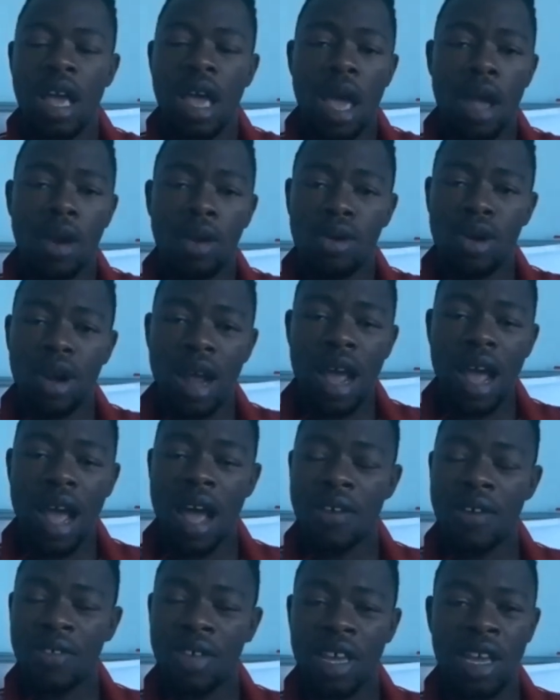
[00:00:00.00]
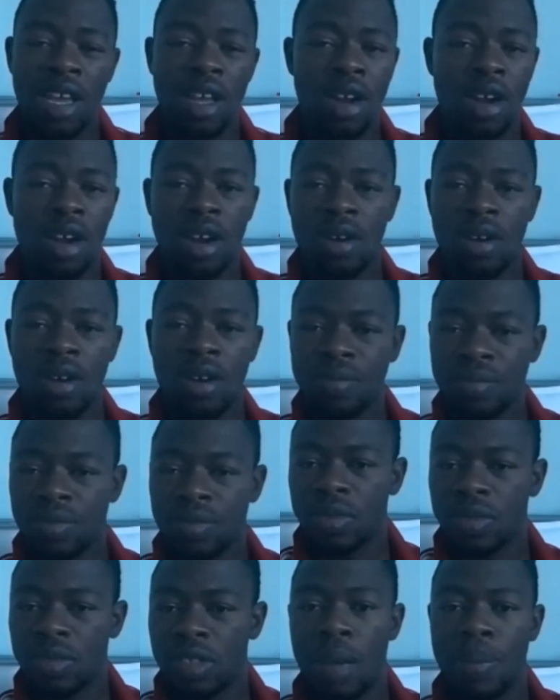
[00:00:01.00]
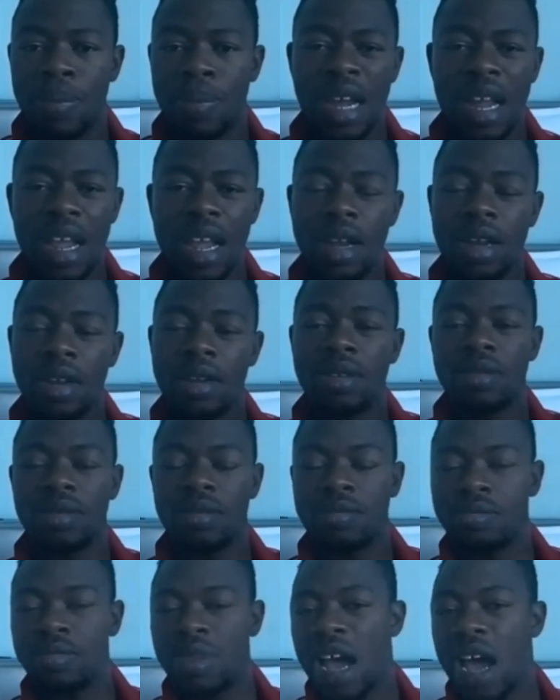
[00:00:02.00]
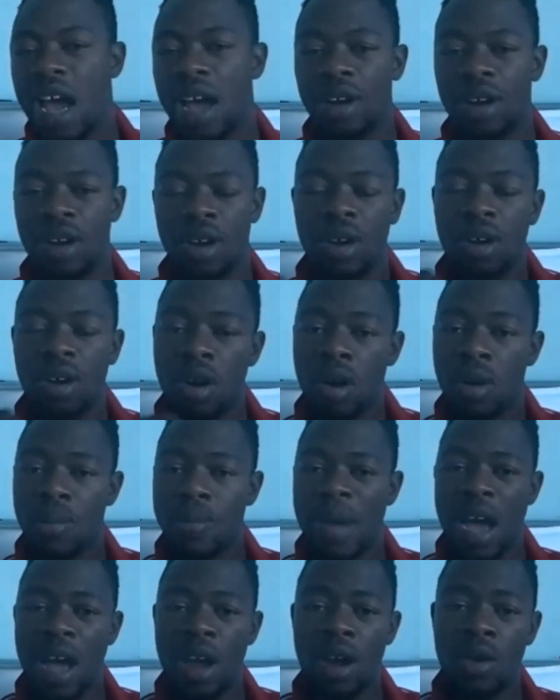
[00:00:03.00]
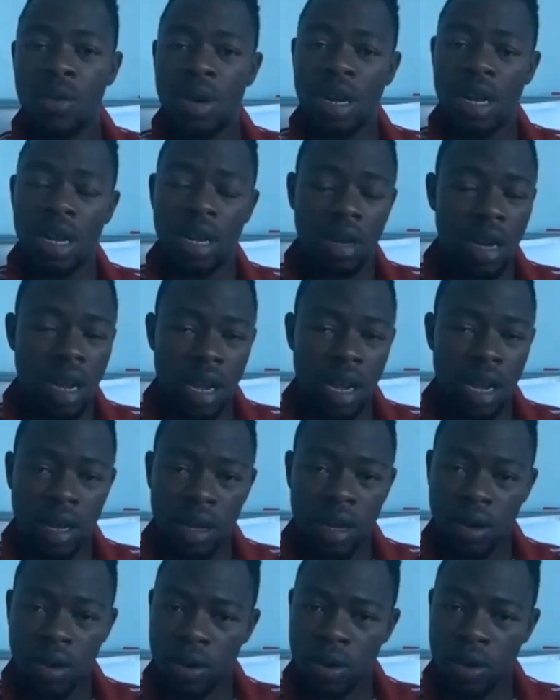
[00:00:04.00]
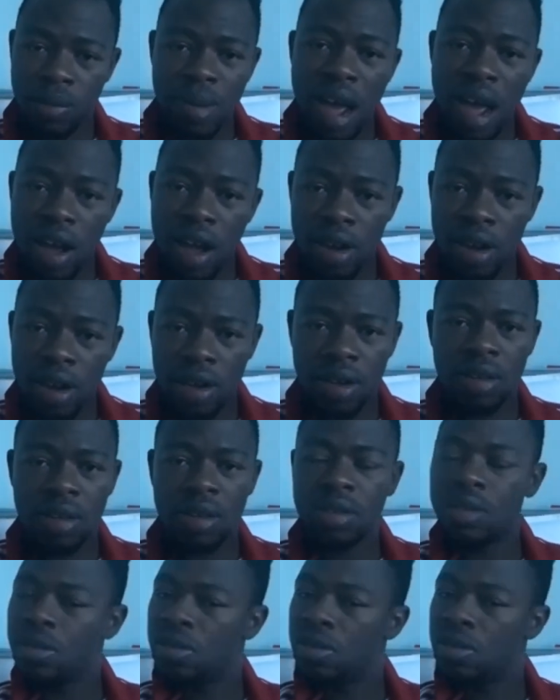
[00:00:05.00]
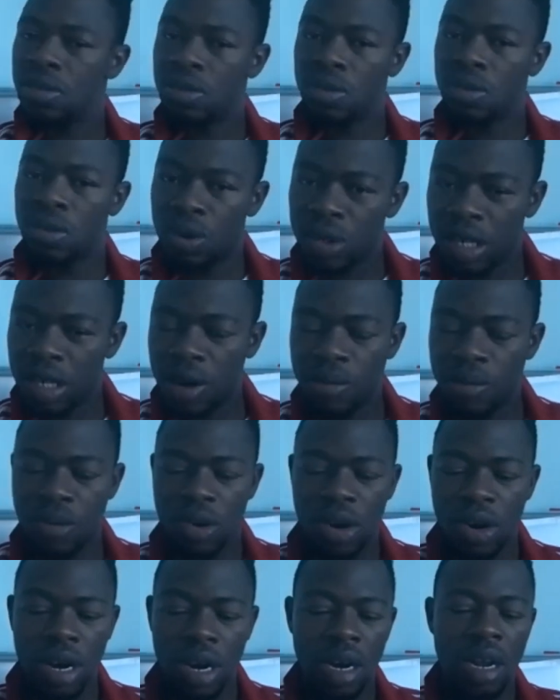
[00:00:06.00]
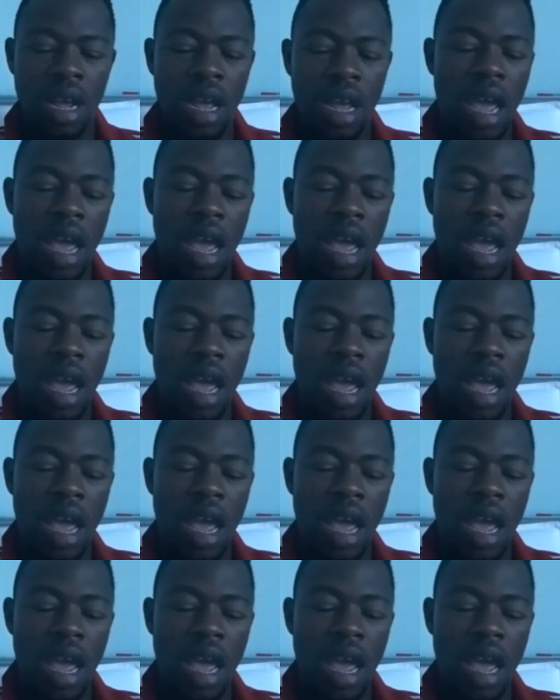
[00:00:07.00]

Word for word: and you're gonna have either a plain banner or a banner with it, like with a button to go somewhere.